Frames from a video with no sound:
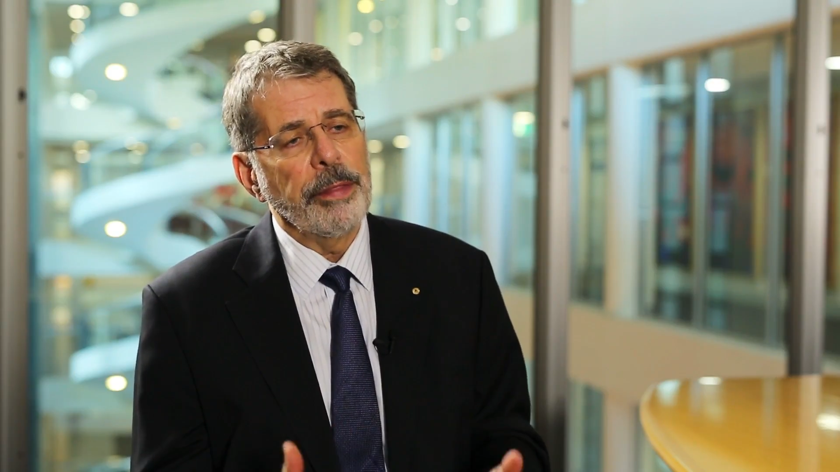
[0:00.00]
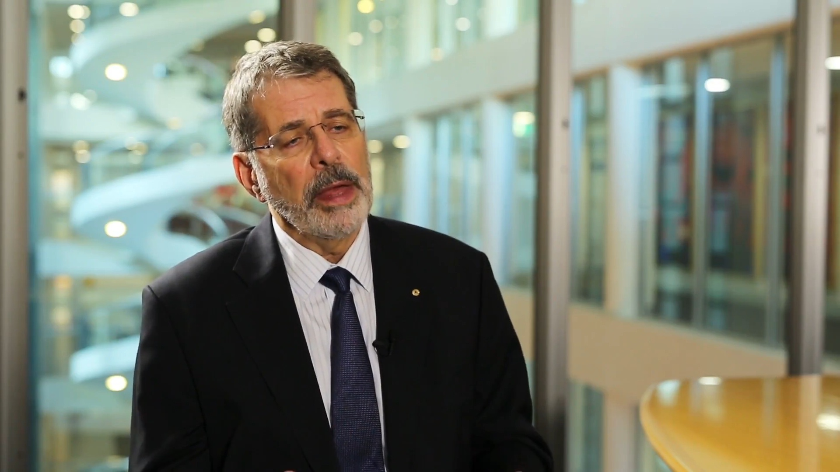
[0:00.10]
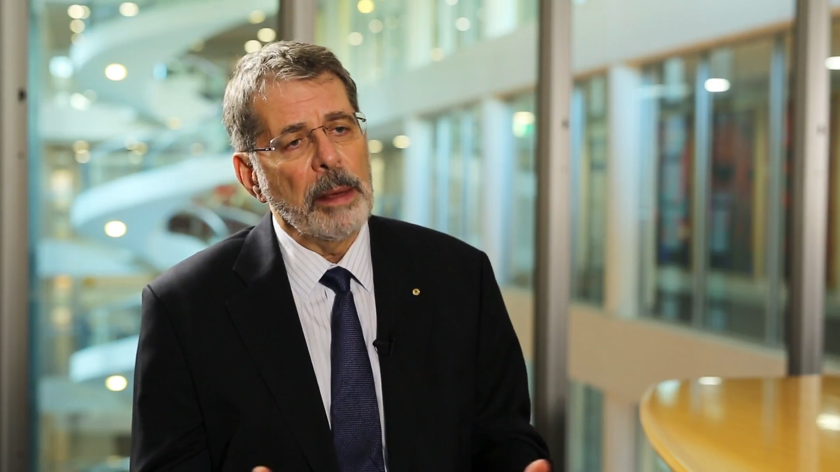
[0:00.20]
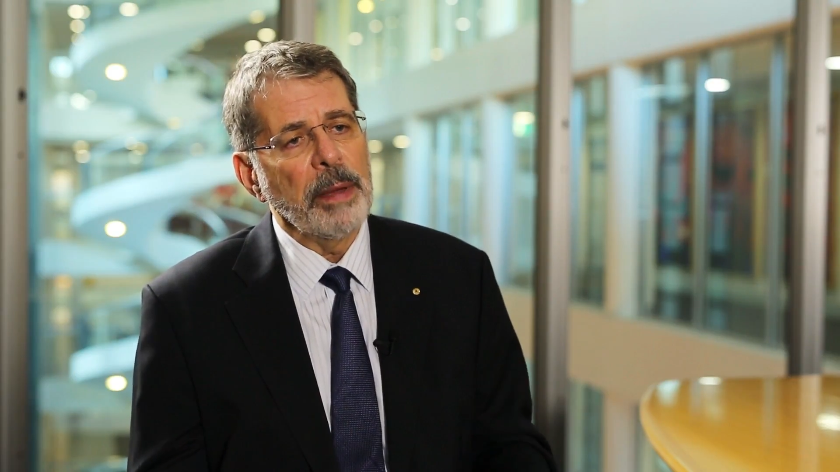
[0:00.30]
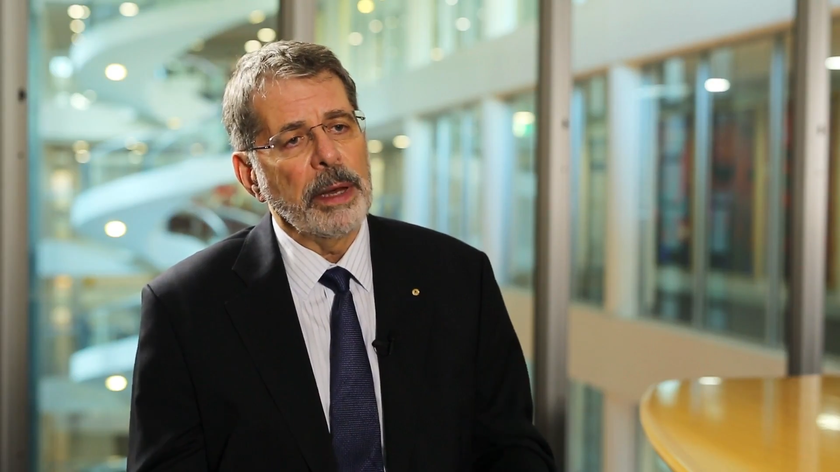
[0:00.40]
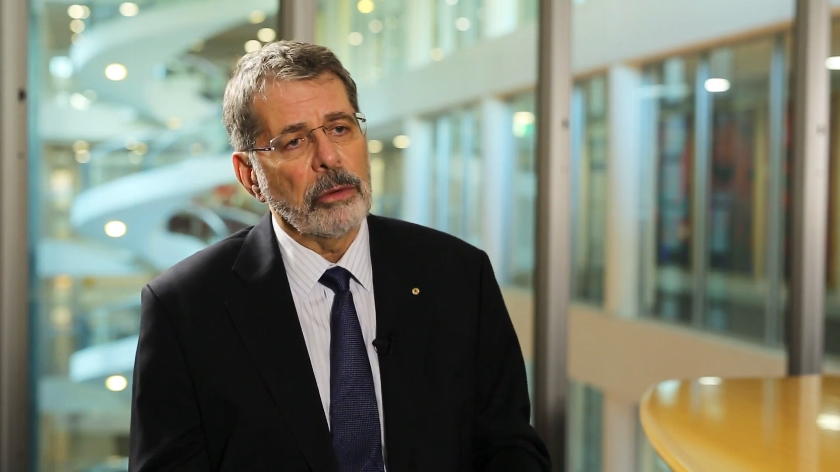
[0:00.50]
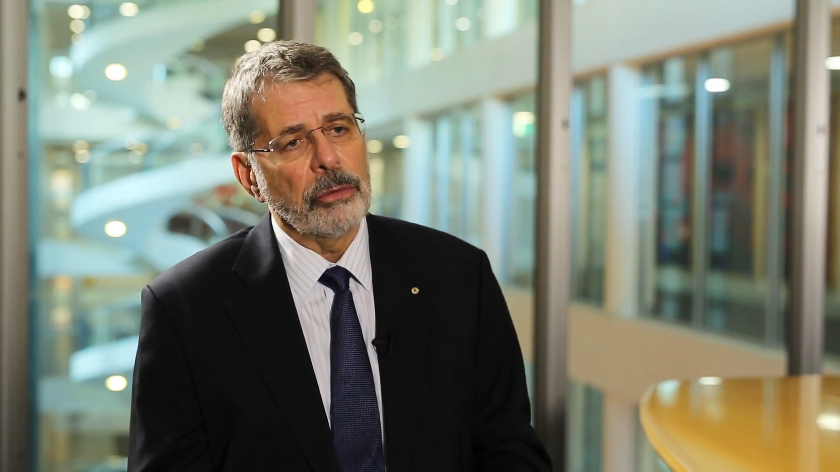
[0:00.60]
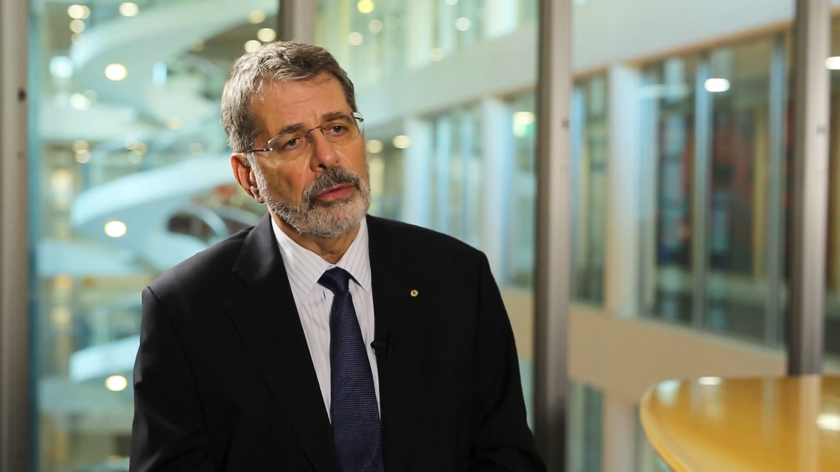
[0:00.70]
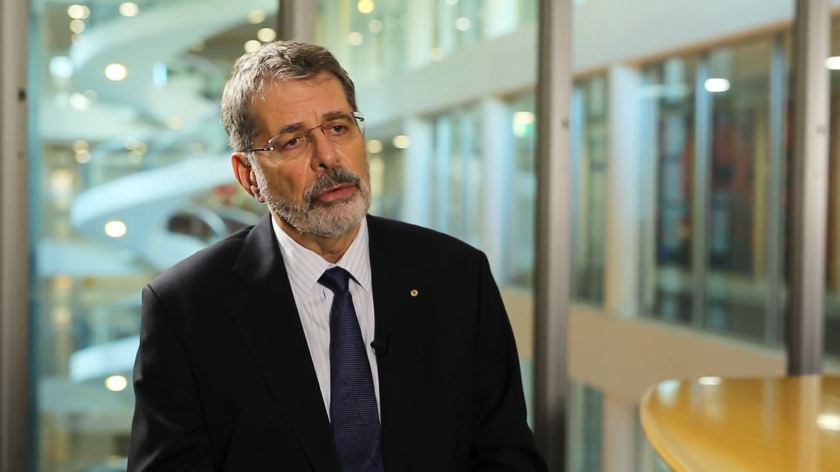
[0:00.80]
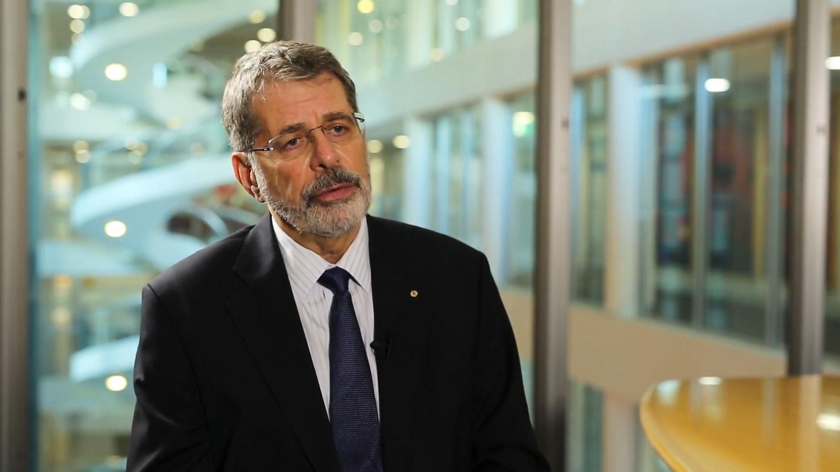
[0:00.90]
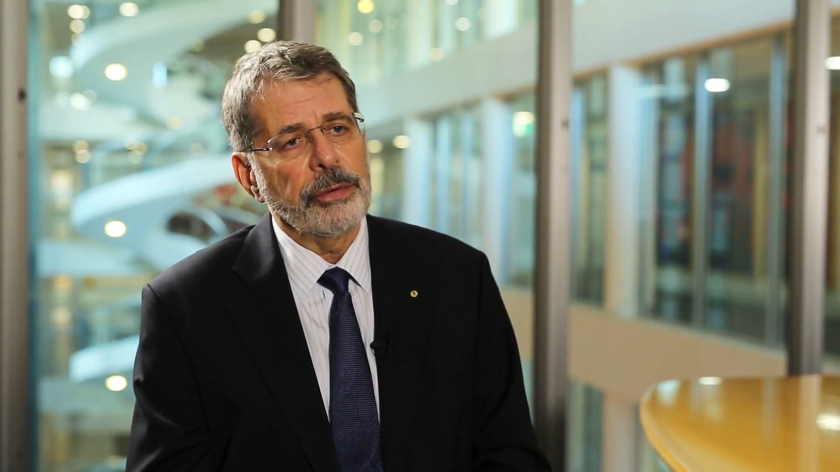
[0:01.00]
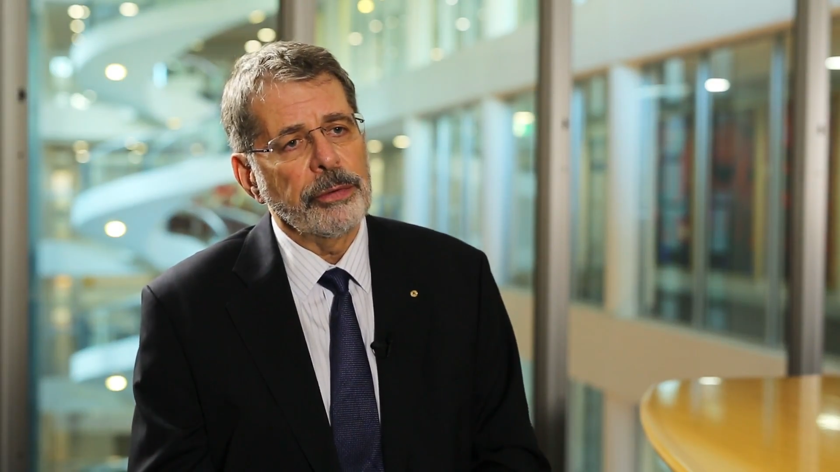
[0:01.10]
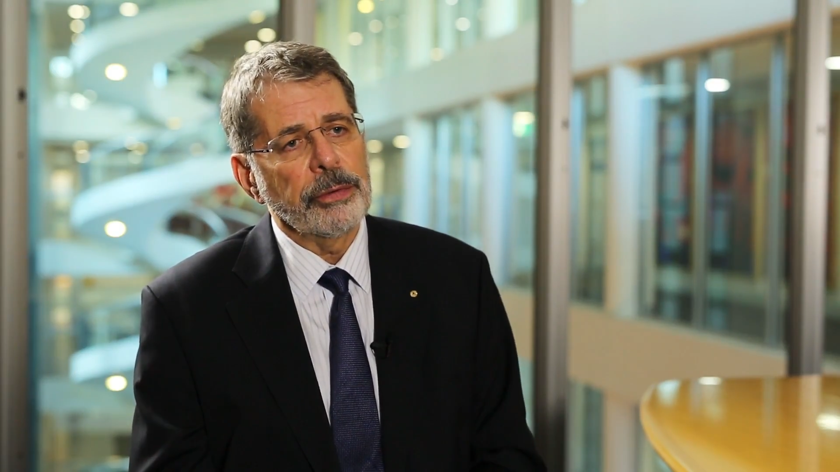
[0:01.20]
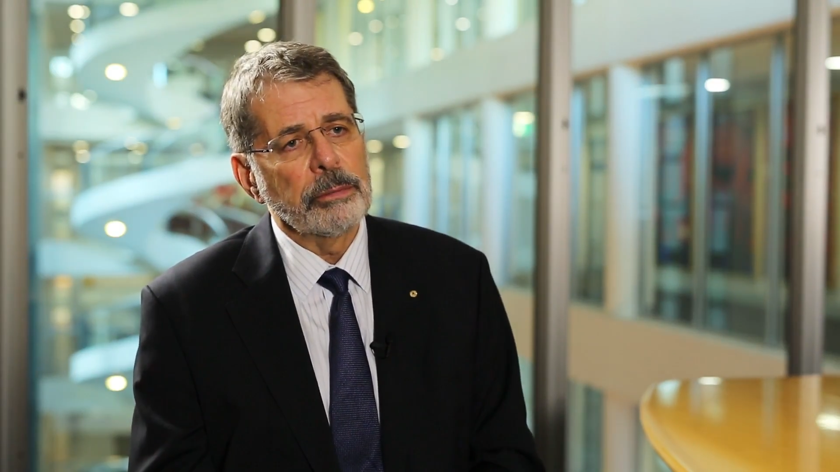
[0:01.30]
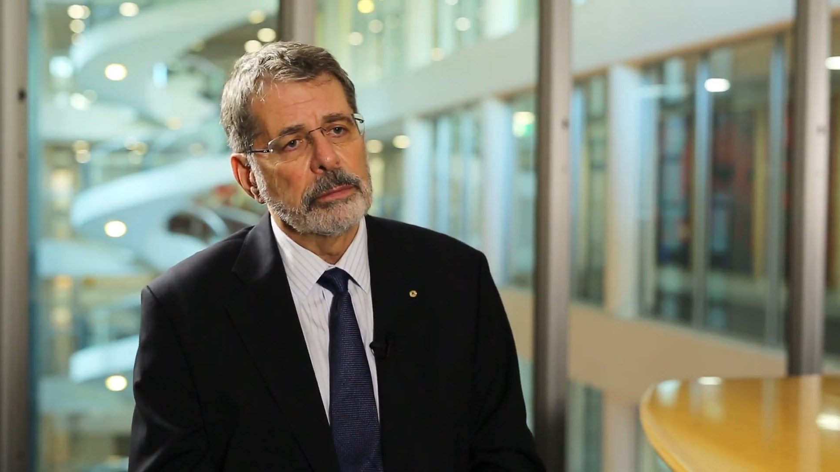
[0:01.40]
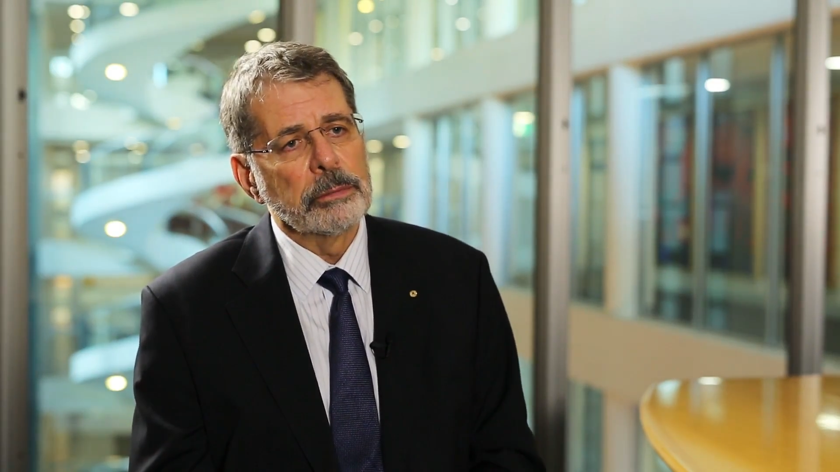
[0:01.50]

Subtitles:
their medical choices.